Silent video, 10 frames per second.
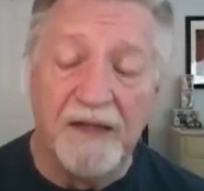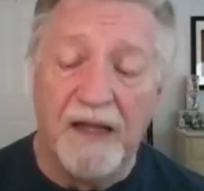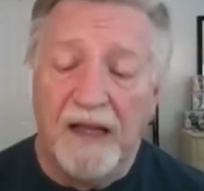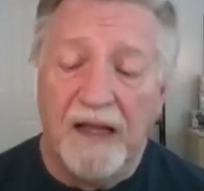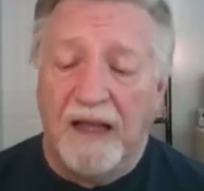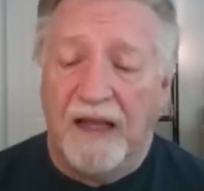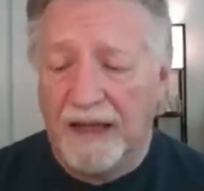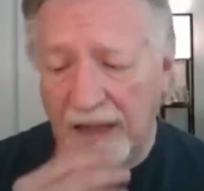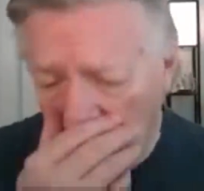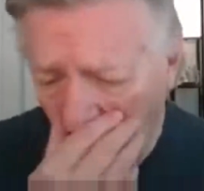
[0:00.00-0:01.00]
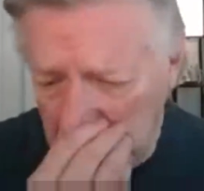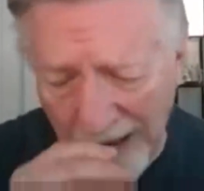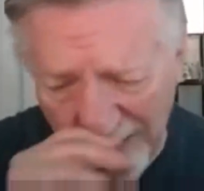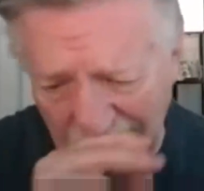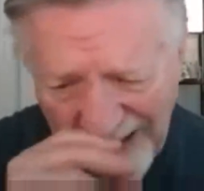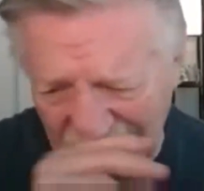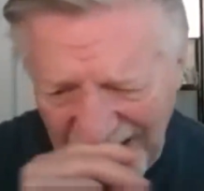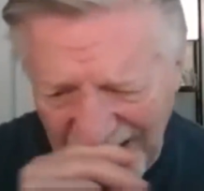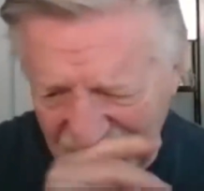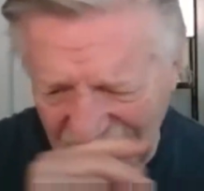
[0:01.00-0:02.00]
and I had always done
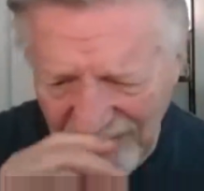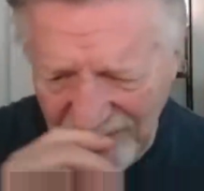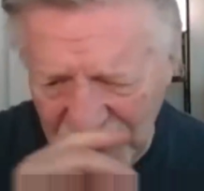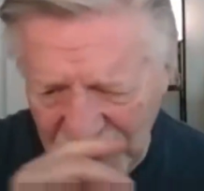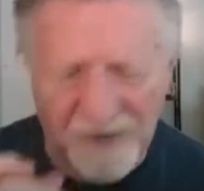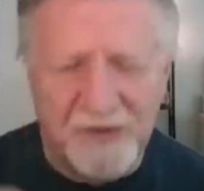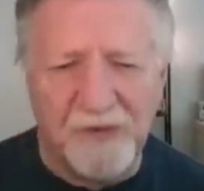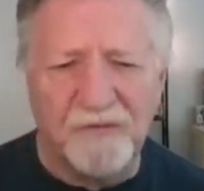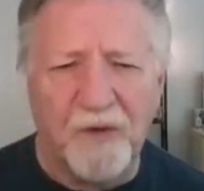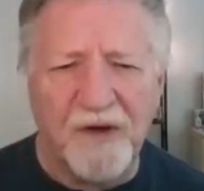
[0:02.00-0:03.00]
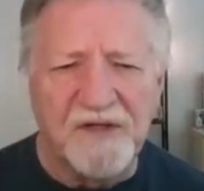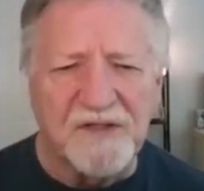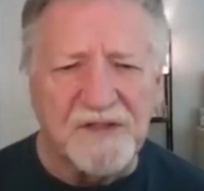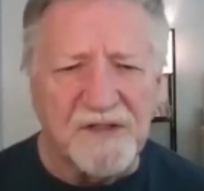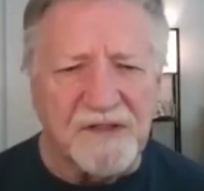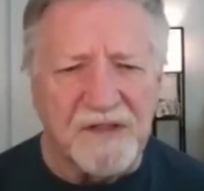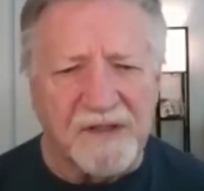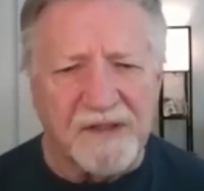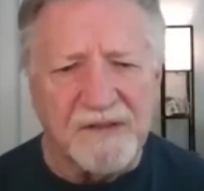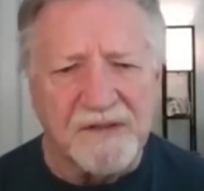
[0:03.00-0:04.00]
uh, like cartoon voices and things.
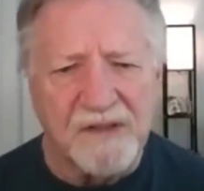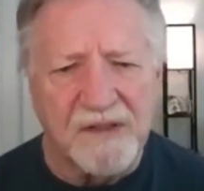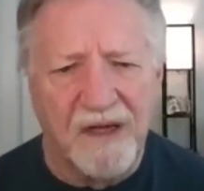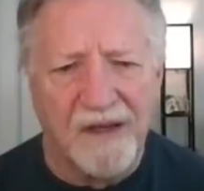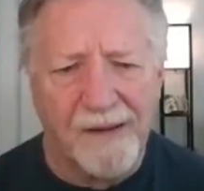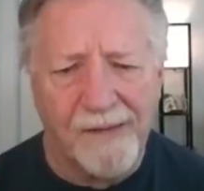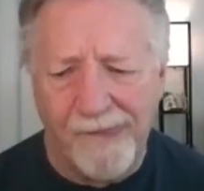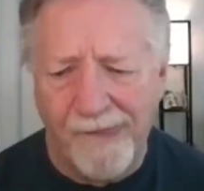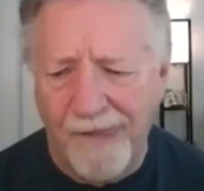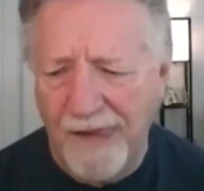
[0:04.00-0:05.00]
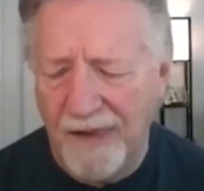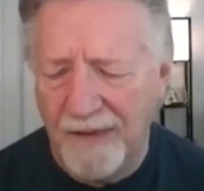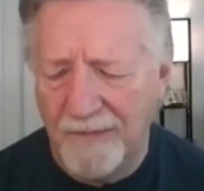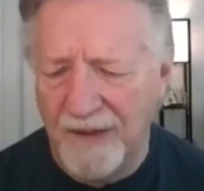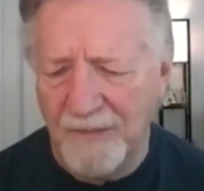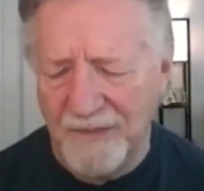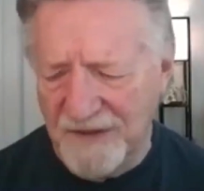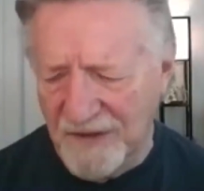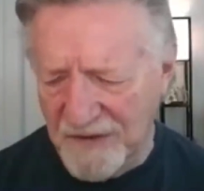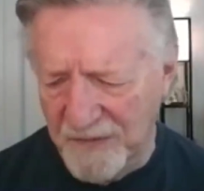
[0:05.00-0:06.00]
Uh, my mom tells me that
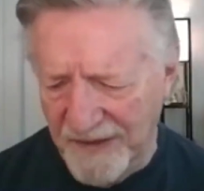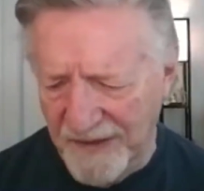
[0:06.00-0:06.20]
um,